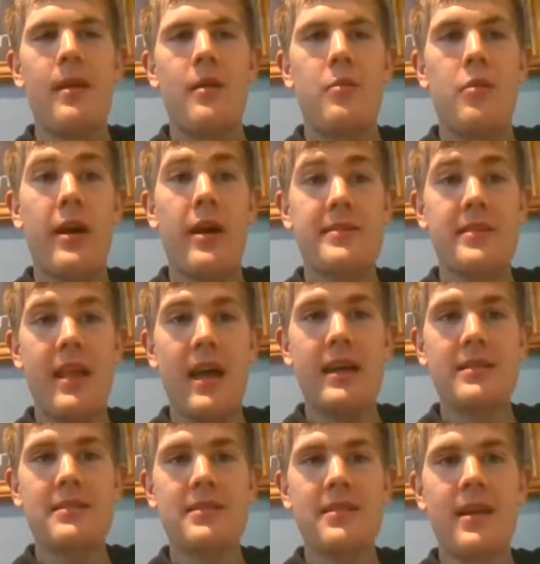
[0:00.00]
Prior to
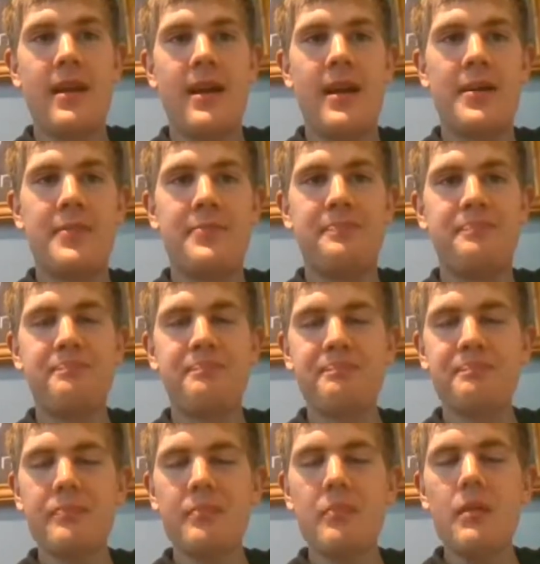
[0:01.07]
that,
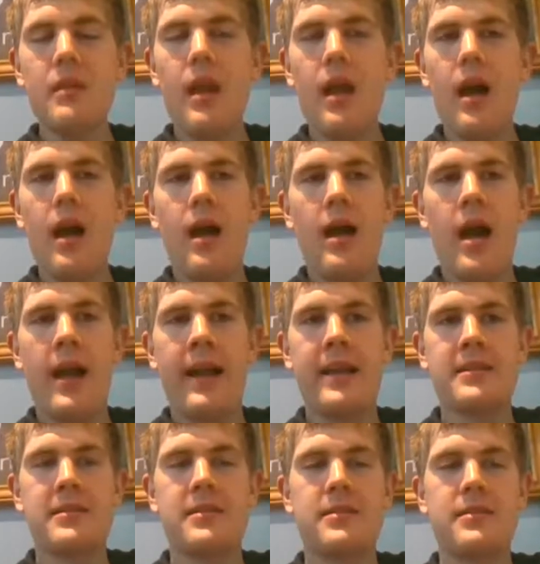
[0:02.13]
I
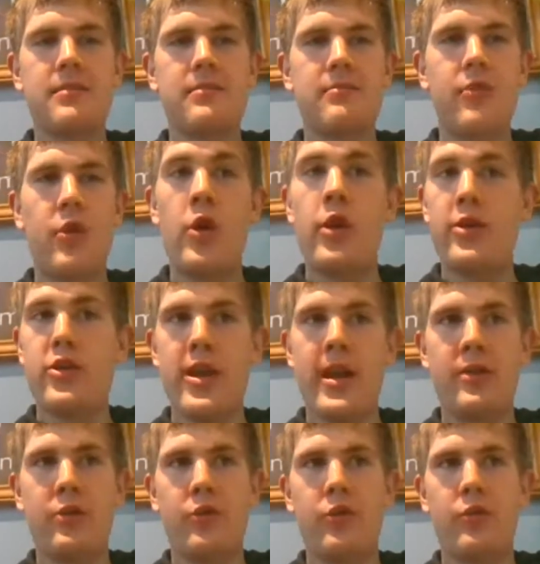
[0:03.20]
guess early
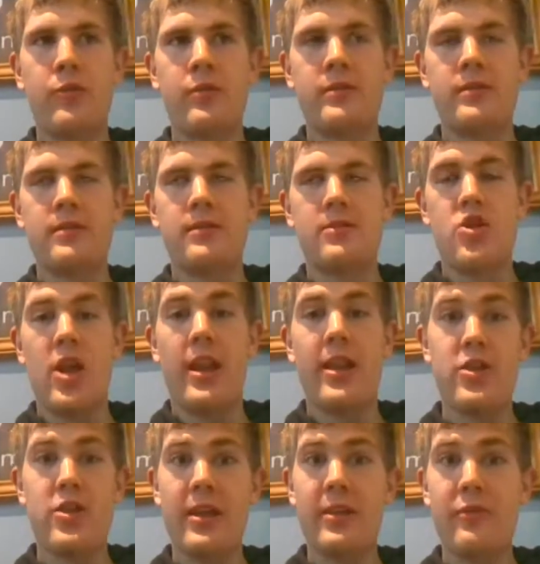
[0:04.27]
childhood was
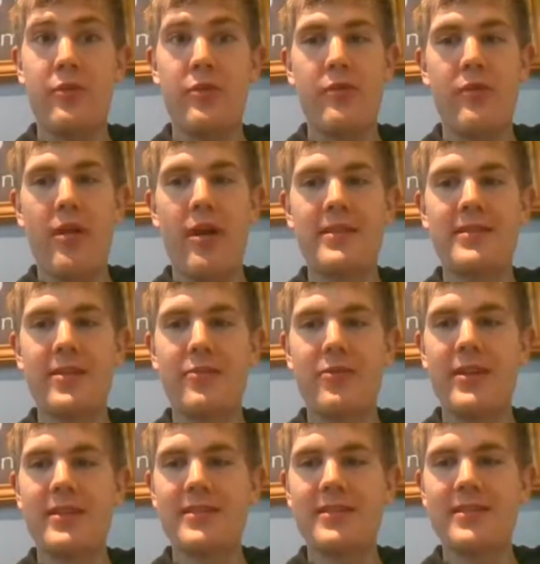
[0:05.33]
challenging for a variety of
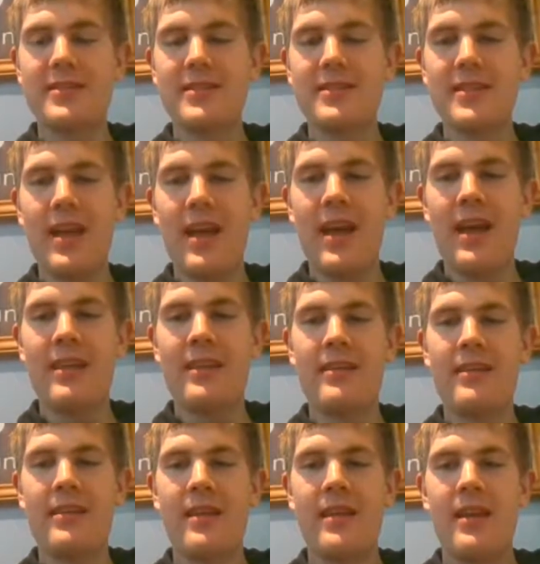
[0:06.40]
reasons,
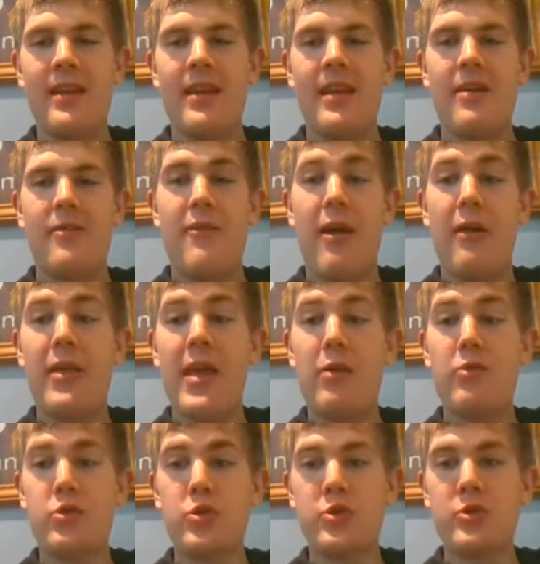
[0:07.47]
and found the
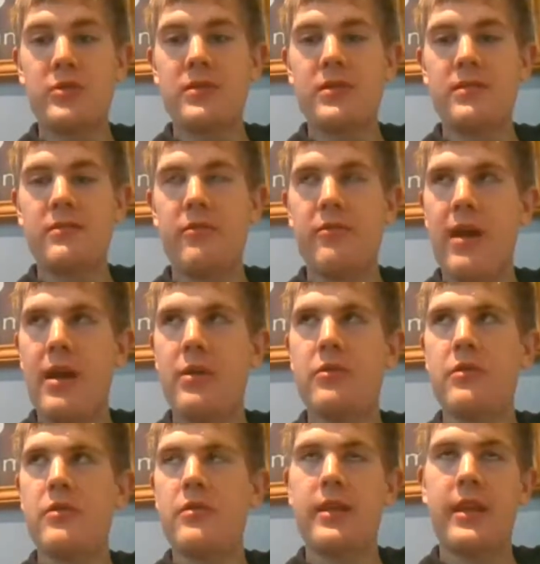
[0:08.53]
outdoors and
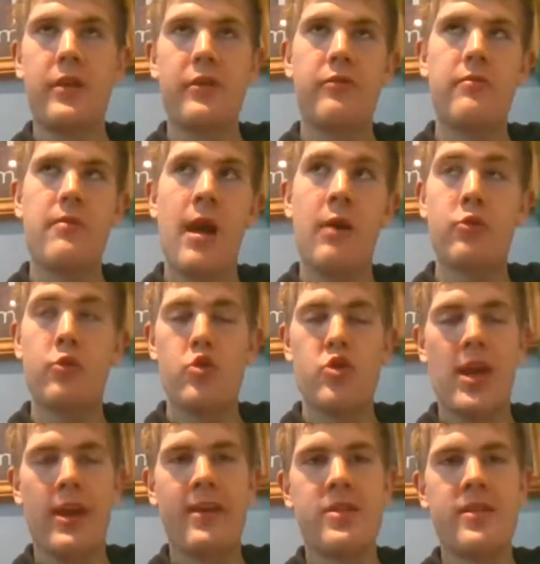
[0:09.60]
found kind of outdoor
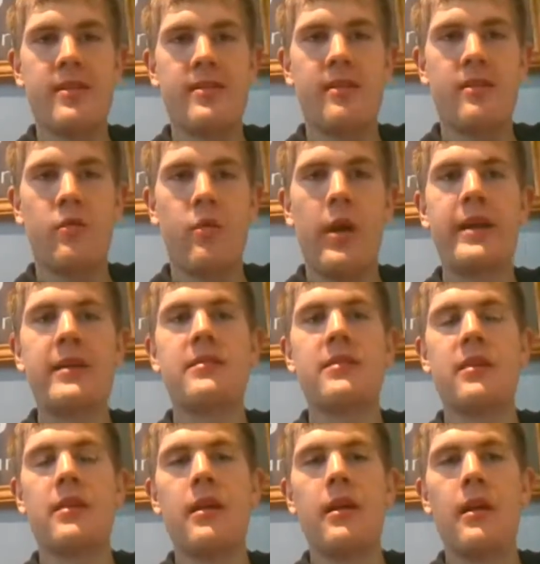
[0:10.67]
challenges as a way
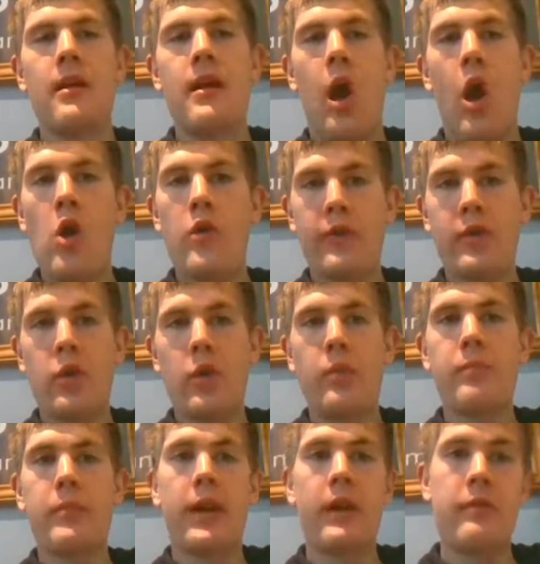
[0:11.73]
to
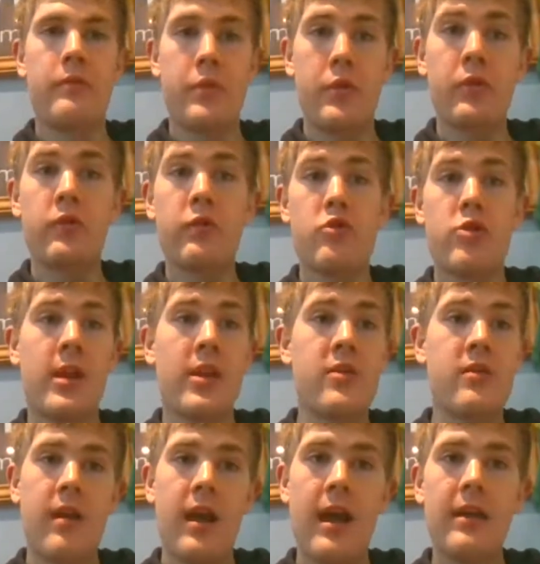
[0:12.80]
overcome kind of personal
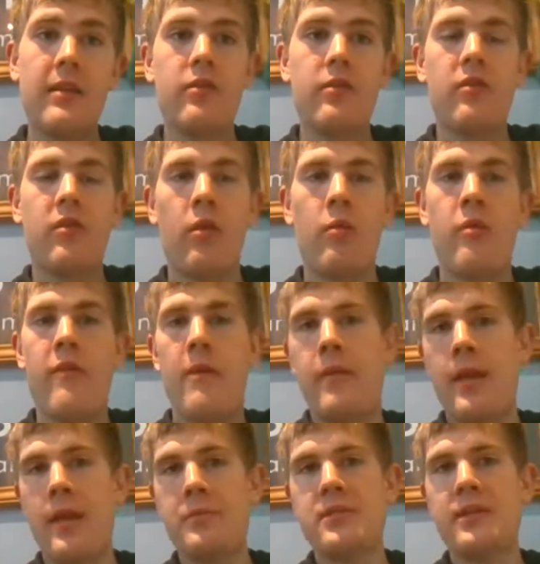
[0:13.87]
challenges I had. So with
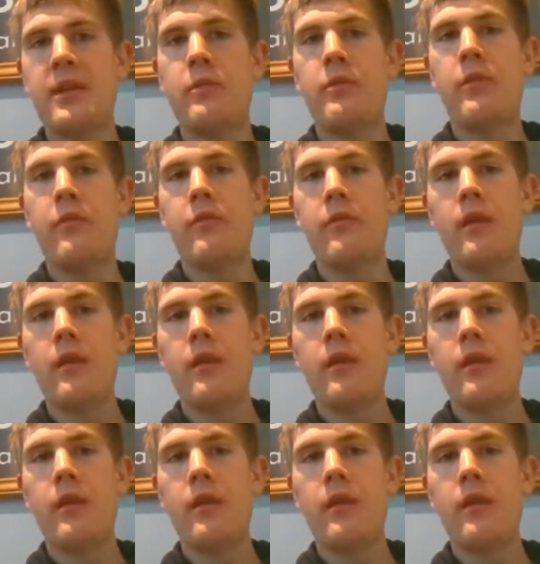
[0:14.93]
epilepsy, with